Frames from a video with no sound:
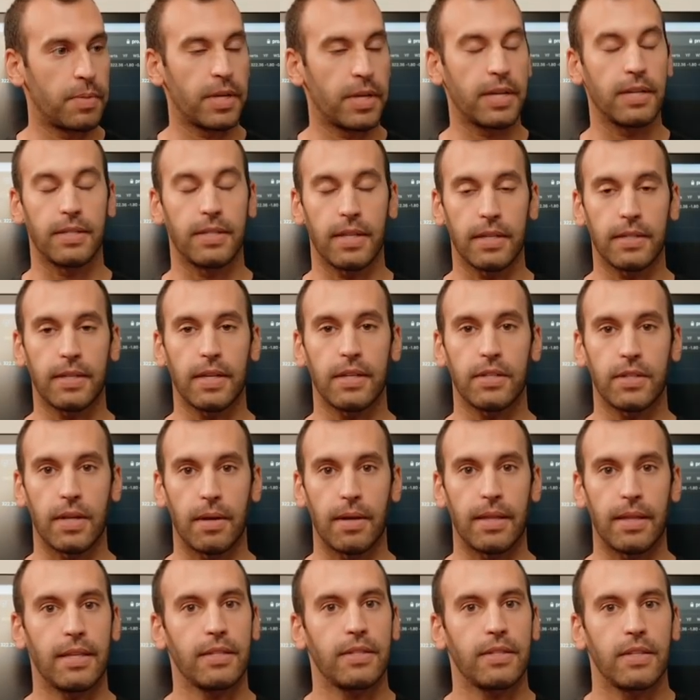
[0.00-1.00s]
because this
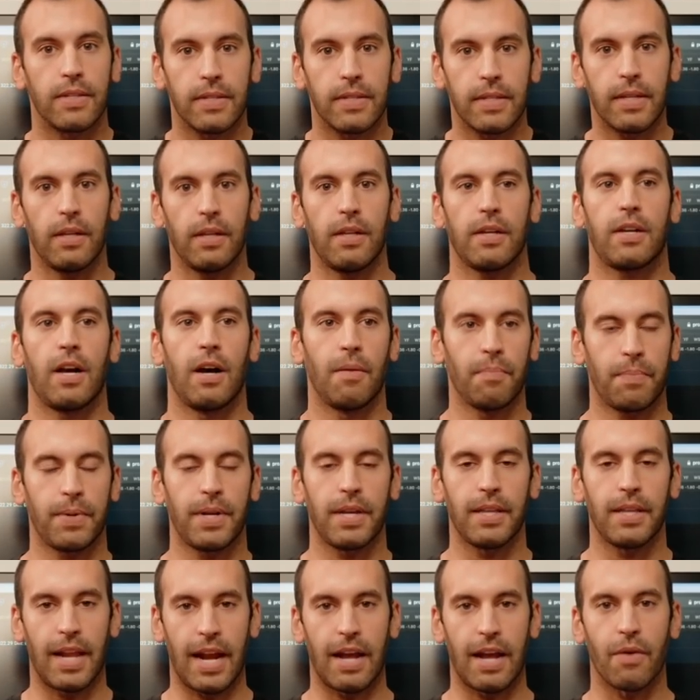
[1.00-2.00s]
is still a
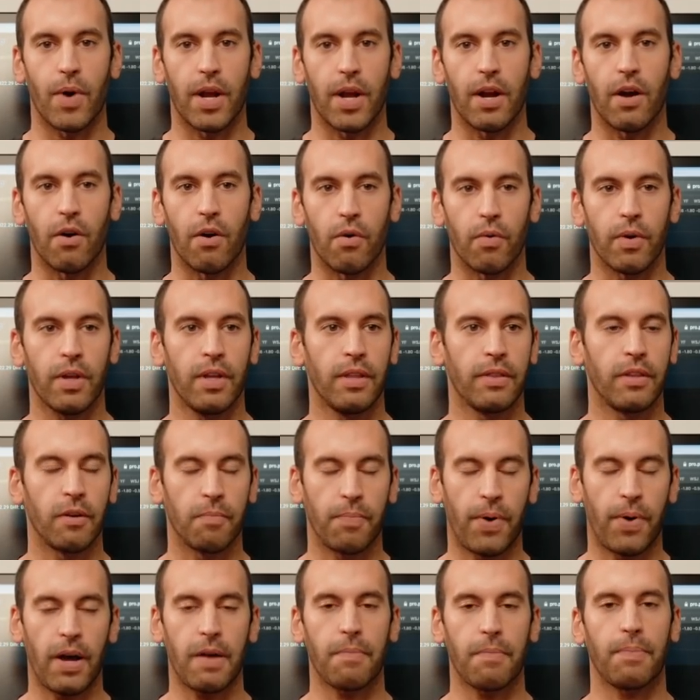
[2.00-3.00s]
company that I want to own.
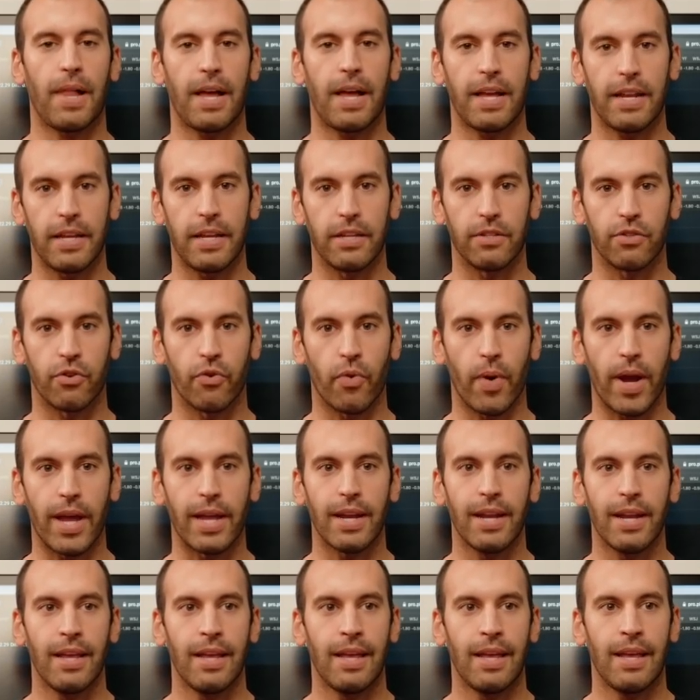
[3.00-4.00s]
Their pipeline is
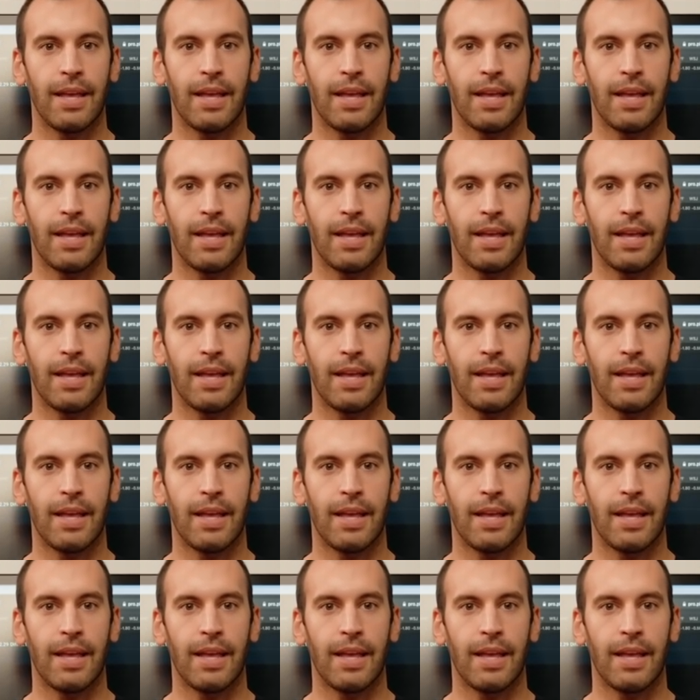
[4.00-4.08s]
great.